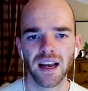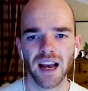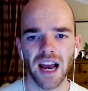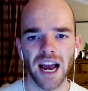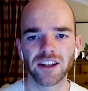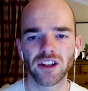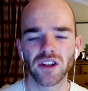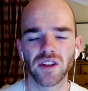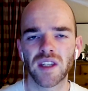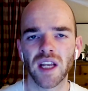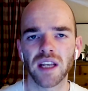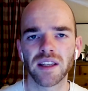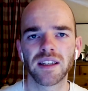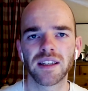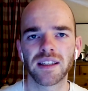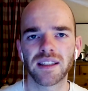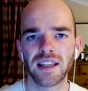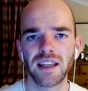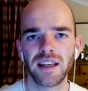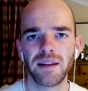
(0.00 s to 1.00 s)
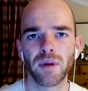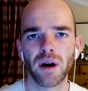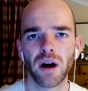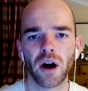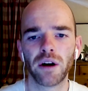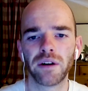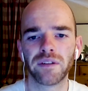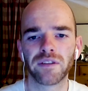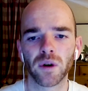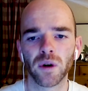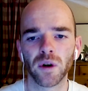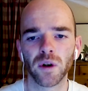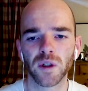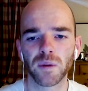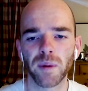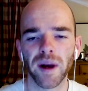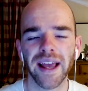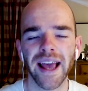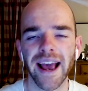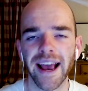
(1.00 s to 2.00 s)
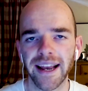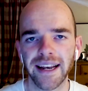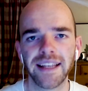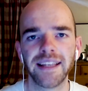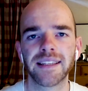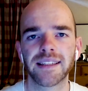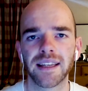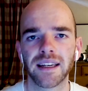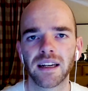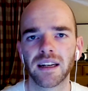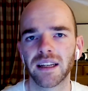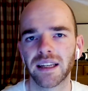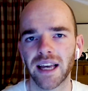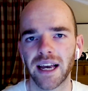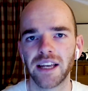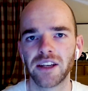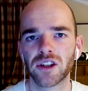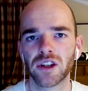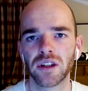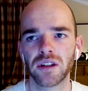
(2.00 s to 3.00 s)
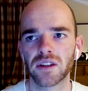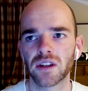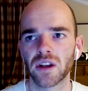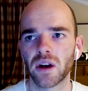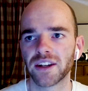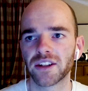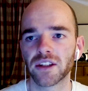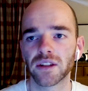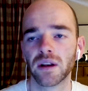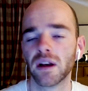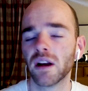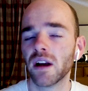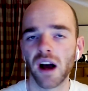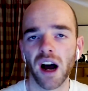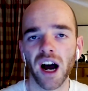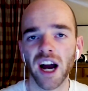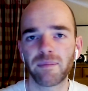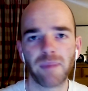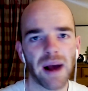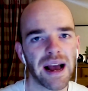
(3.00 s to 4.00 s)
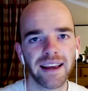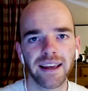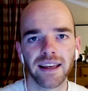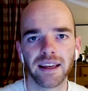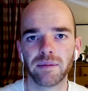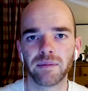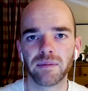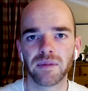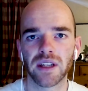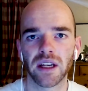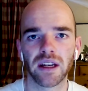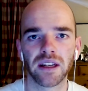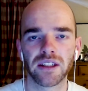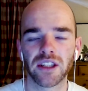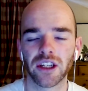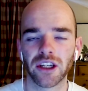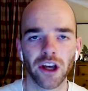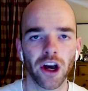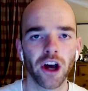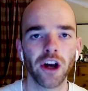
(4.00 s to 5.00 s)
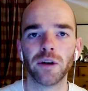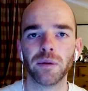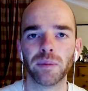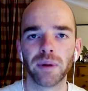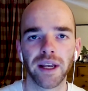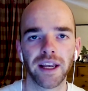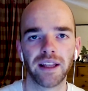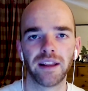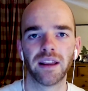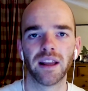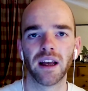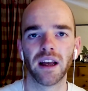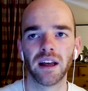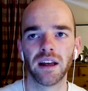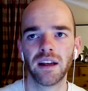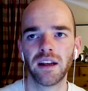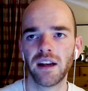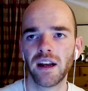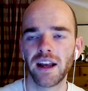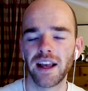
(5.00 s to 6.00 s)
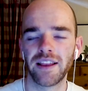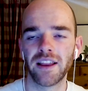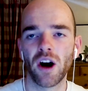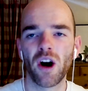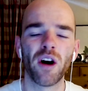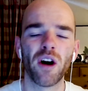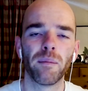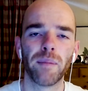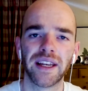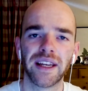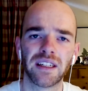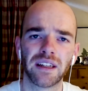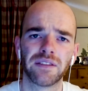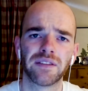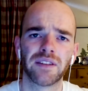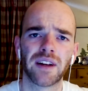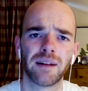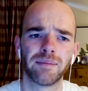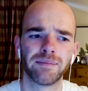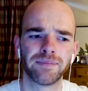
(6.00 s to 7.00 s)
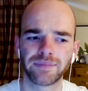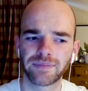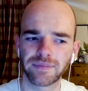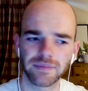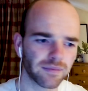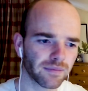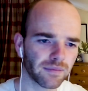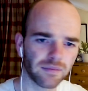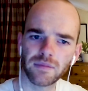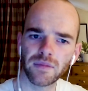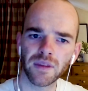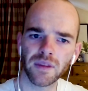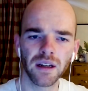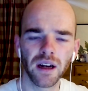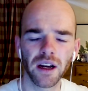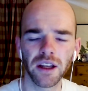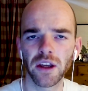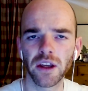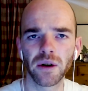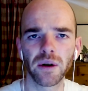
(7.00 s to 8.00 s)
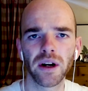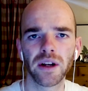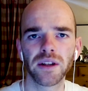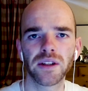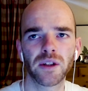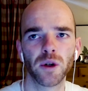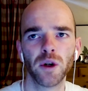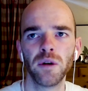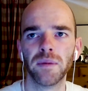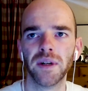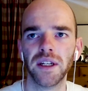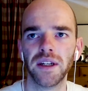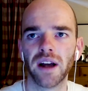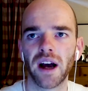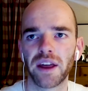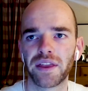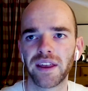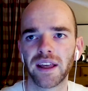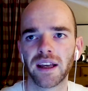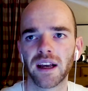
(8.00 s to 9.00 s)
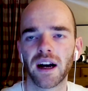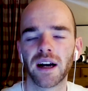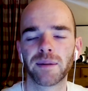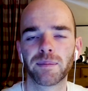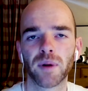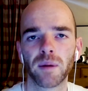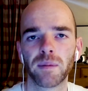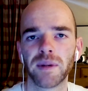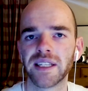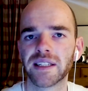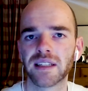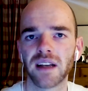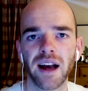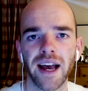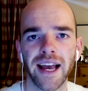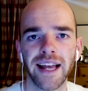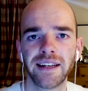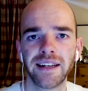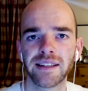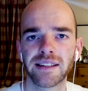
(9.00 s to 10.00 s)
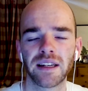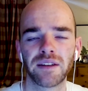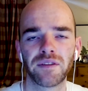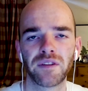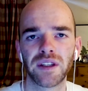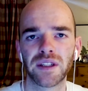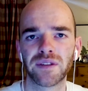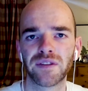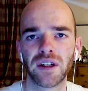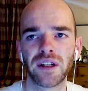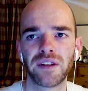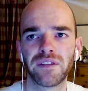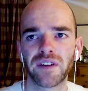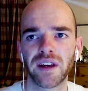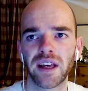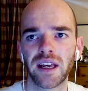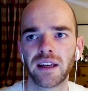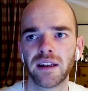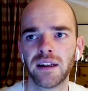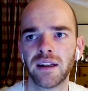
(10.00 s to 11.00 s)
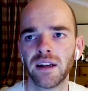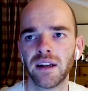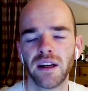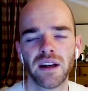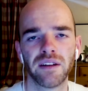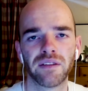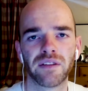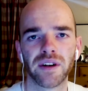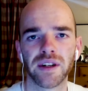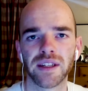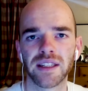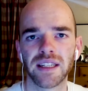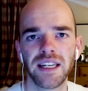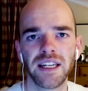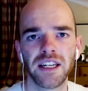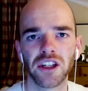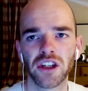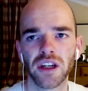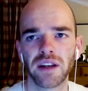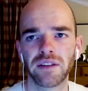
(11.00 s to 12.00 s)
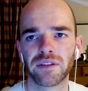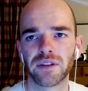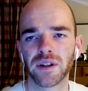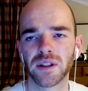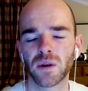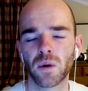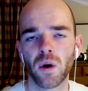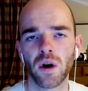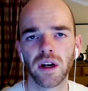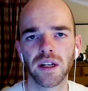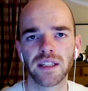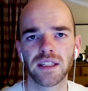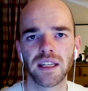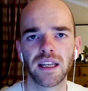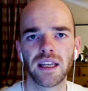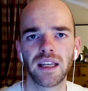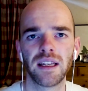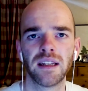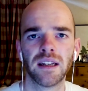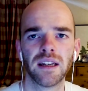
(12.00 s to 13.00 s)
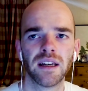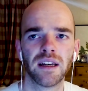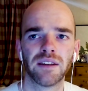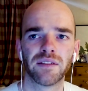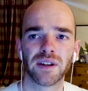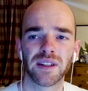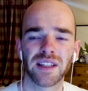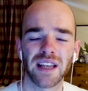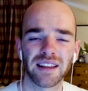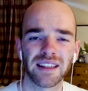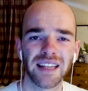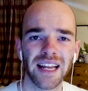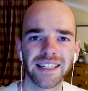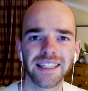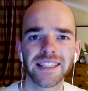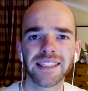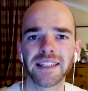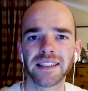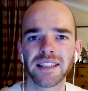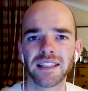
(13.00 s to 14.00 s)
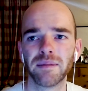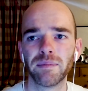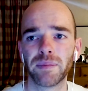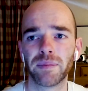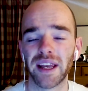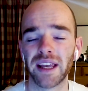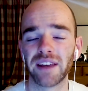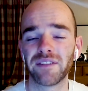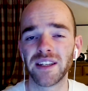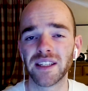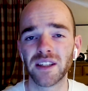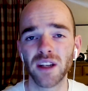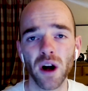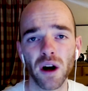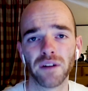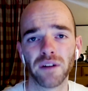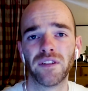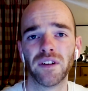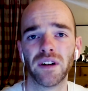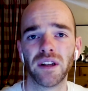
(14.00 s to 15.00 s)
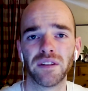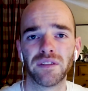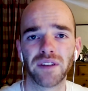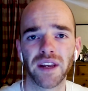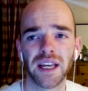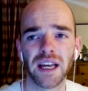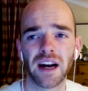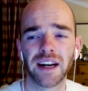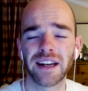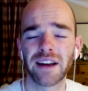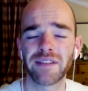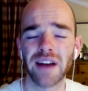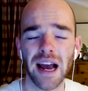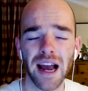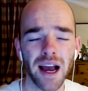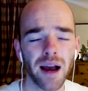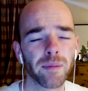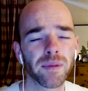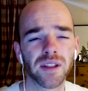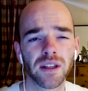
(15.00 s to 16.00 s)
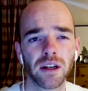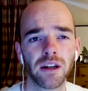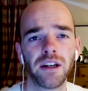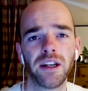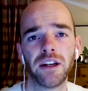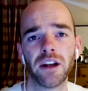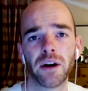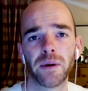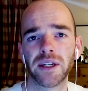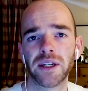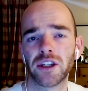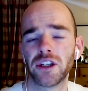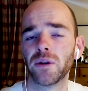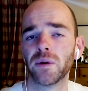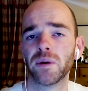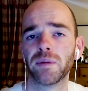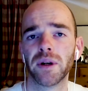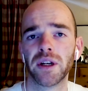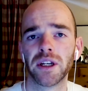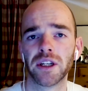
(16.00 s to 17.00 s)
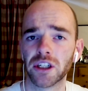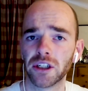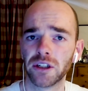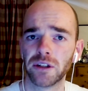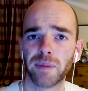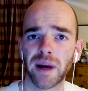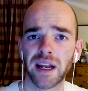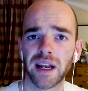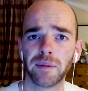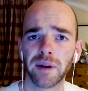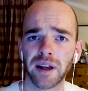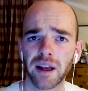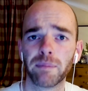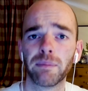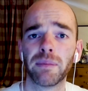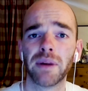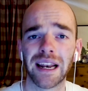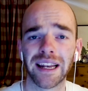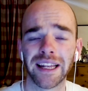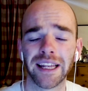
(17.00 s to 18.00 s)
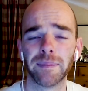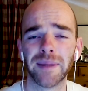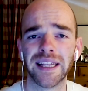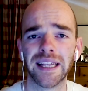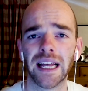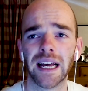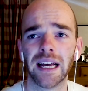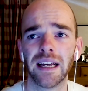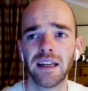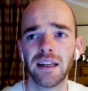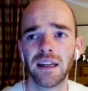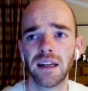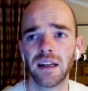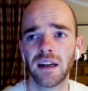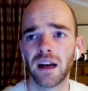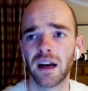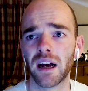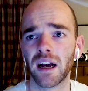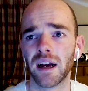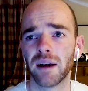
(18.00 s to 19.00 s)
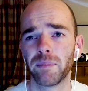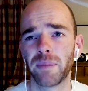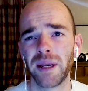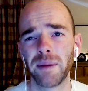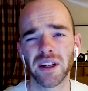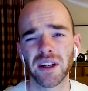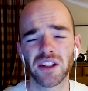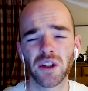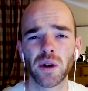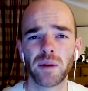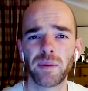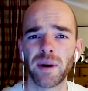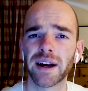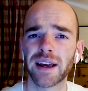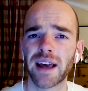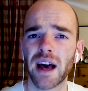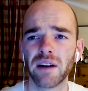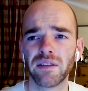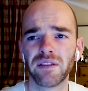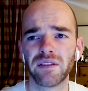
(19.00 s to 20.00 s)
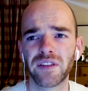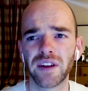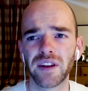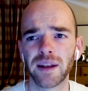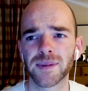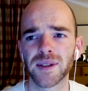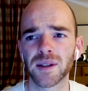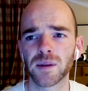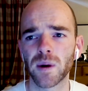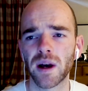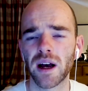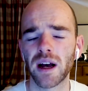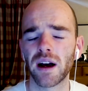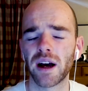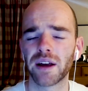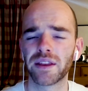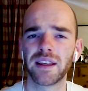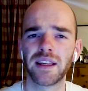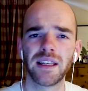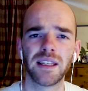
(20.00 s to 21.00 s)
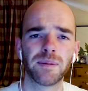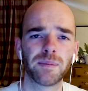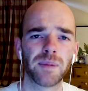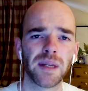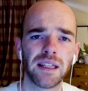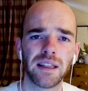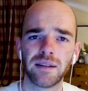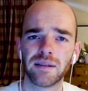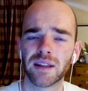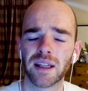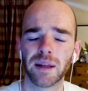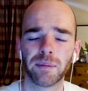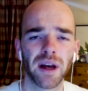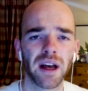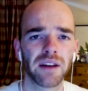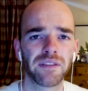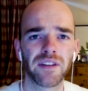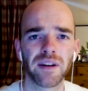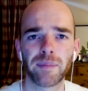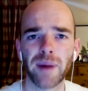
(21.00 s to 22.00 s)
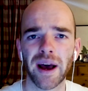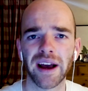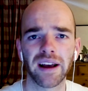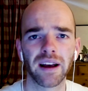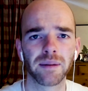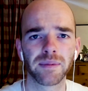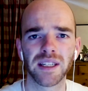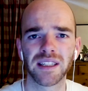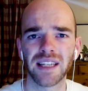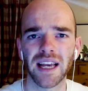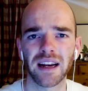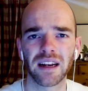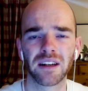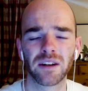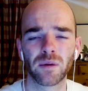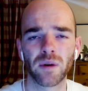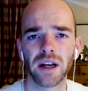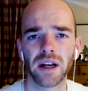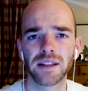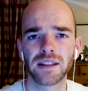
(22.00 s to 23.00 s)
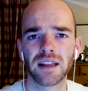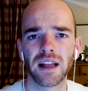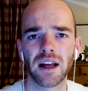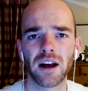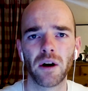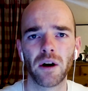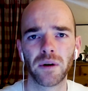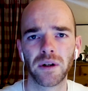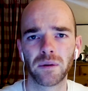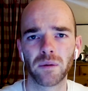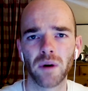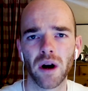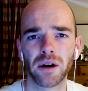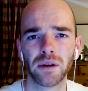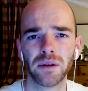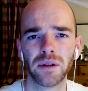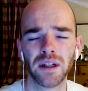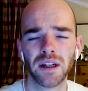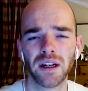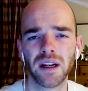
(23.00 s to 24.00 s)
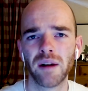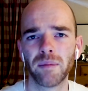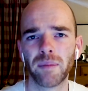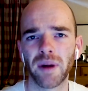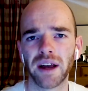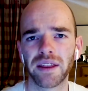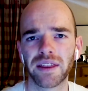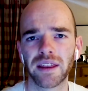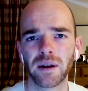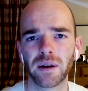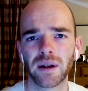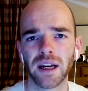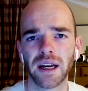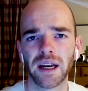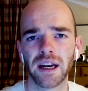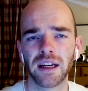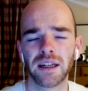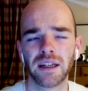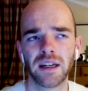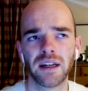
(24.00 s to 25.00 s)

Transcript: and just doesn't seem overawed by any single occasion. So I'd back him to cope in the hotbed of a Euros tournament. I think I'd probably start Henderson if he's fully fit, for his leadership, for his quality, for his athleticism. But if he's not fully fit, I'd have absolutely no issue with putting Jude Bellingham in there. People are talking about Calvin Phillips as well. I think he's be the perfect backup to Declan Rice in that holding role. But I think a